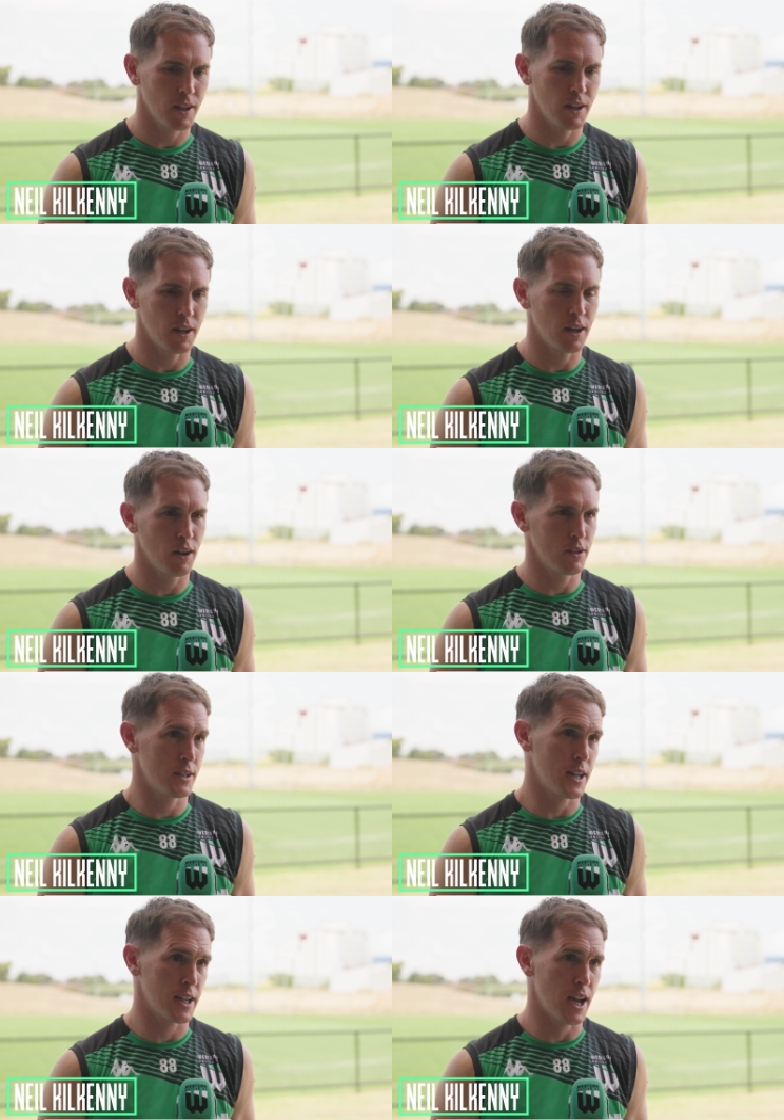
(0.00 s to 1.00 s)
You know, a lot of
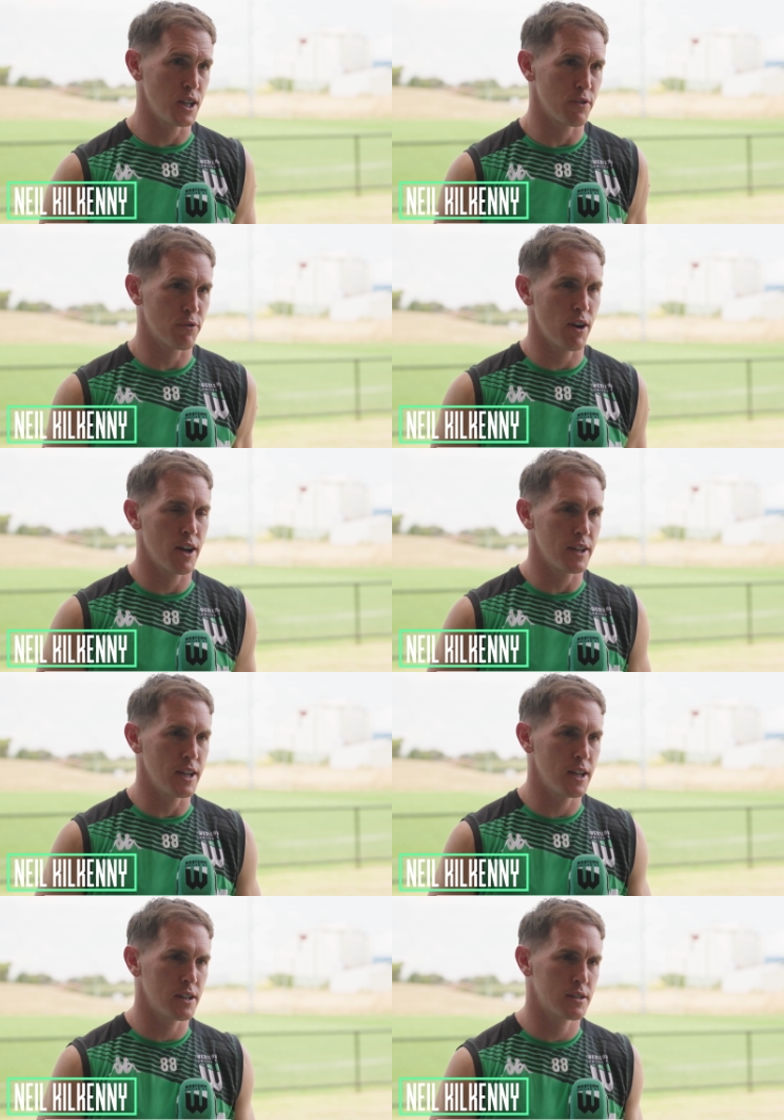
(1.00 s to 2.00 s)
dedication throughout the
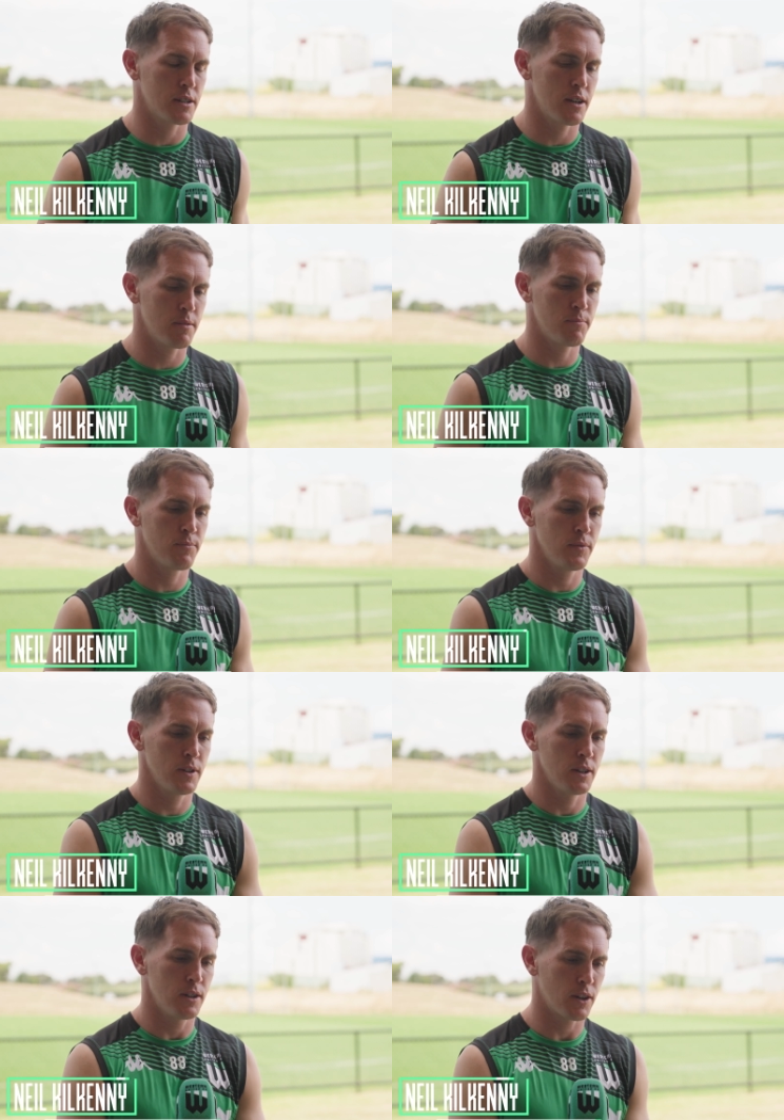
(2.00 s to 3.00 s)
years,
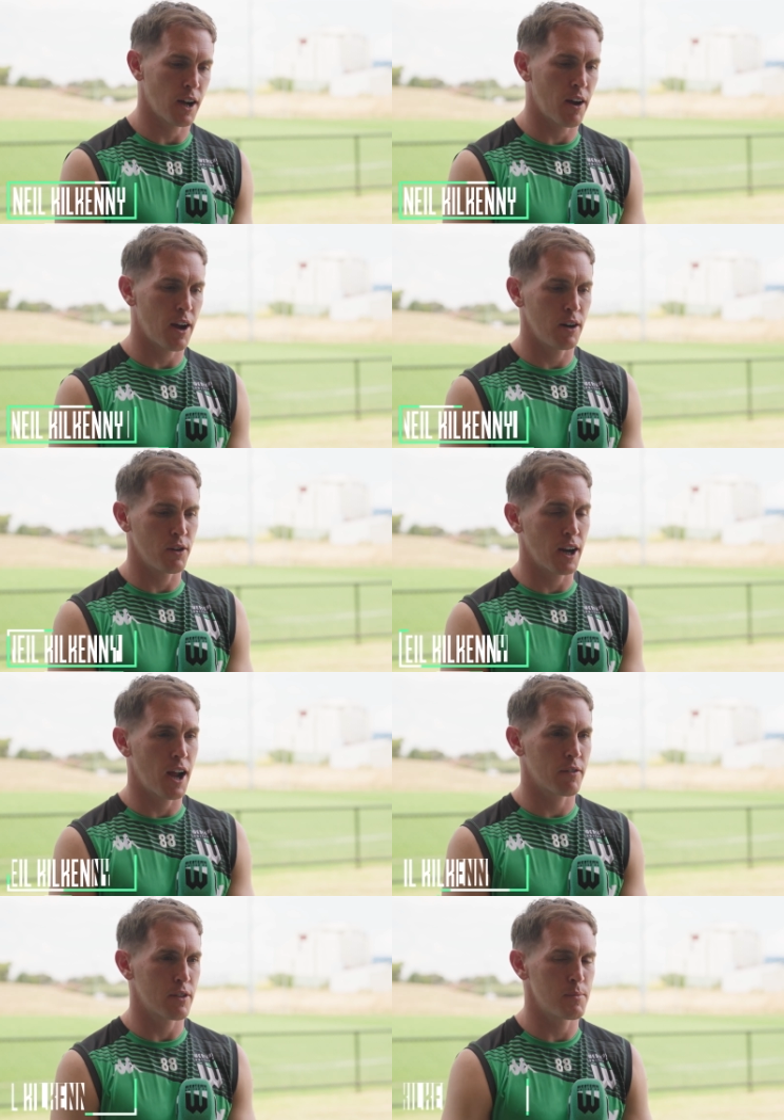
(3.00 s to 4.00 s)
looking
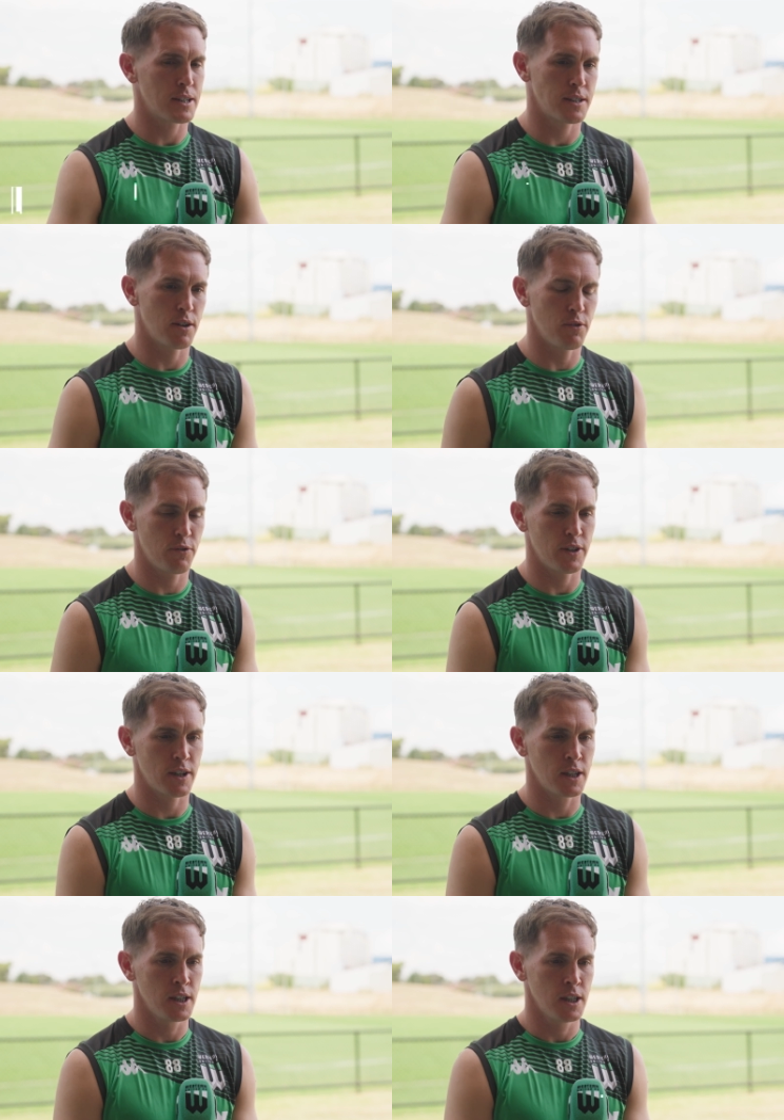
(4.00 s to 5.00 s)
after myself,
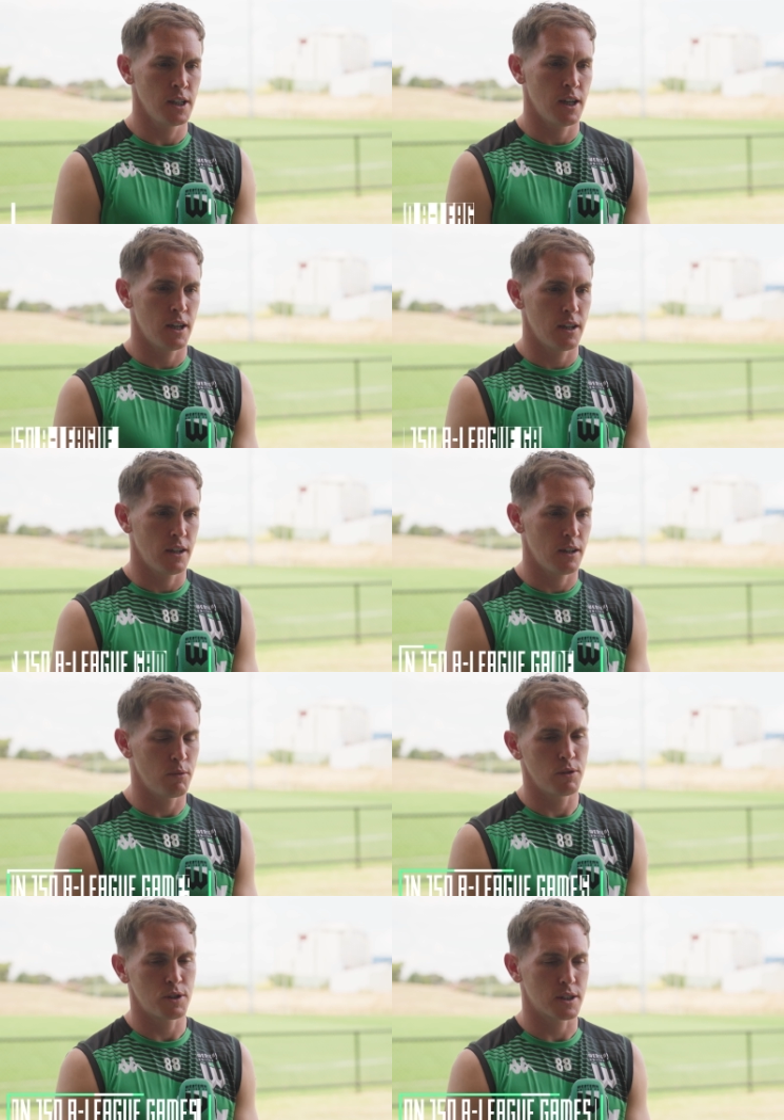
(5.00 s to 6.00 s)
and we
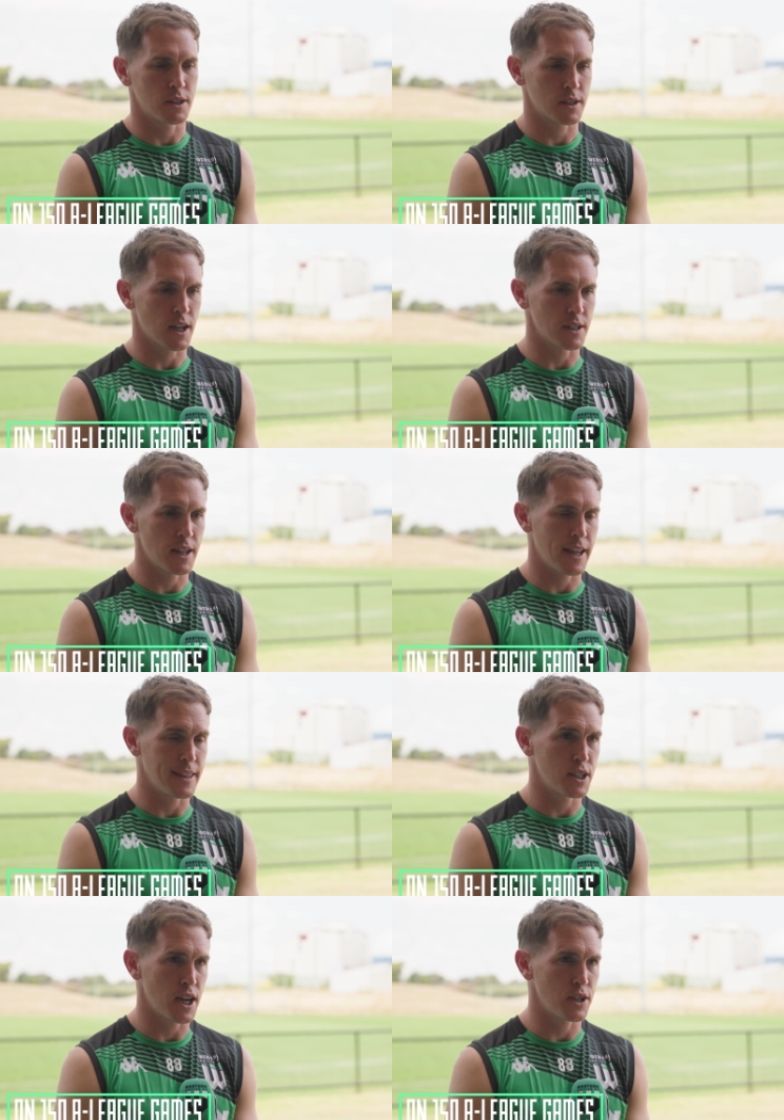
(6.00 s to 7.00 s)
were just discussing that
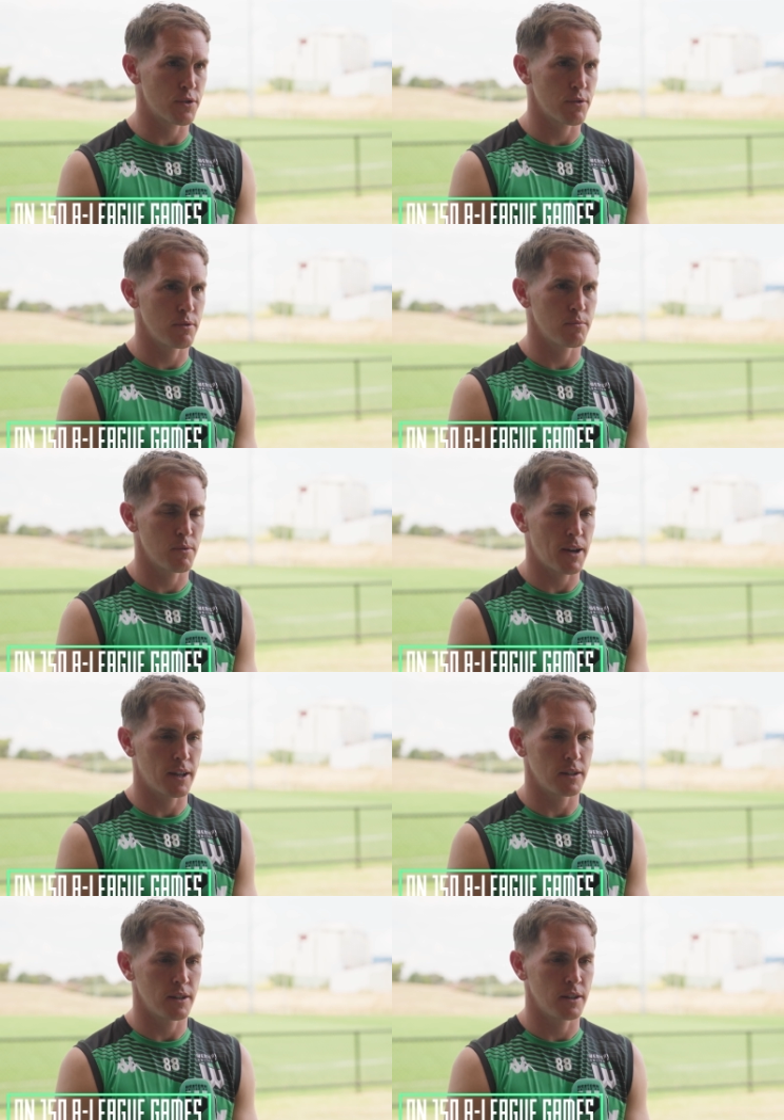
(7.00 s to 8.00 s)
in the change room
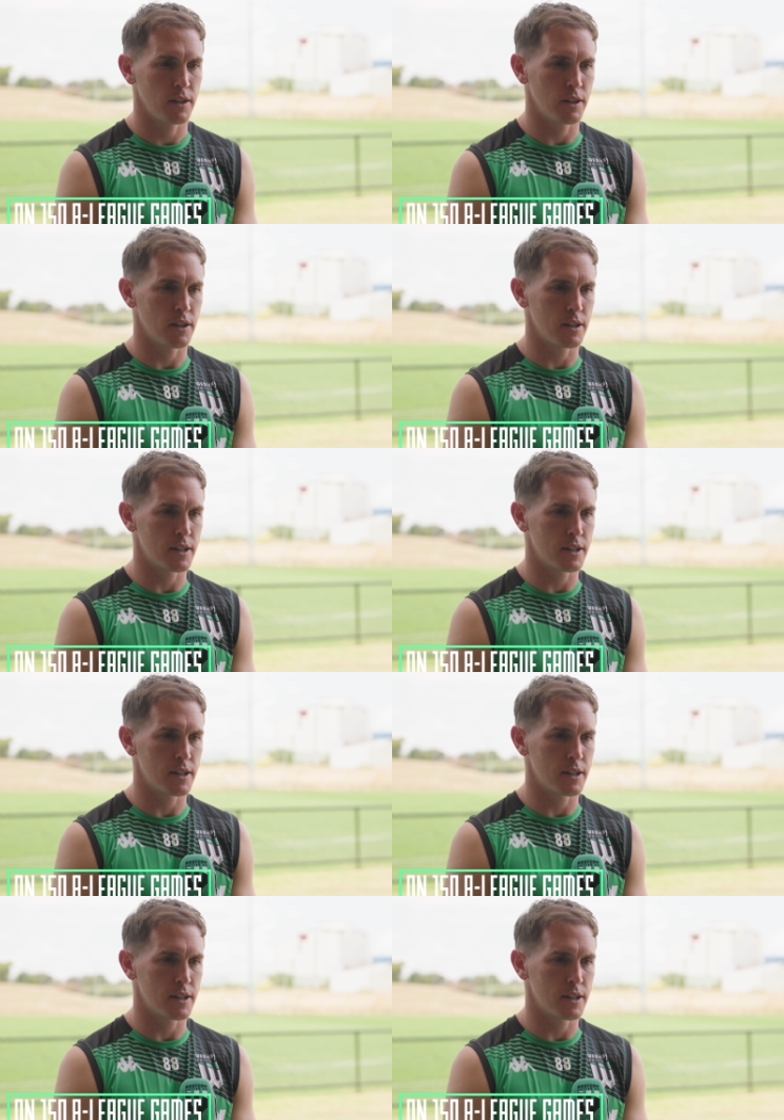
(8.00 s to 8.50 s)
about the, you know, the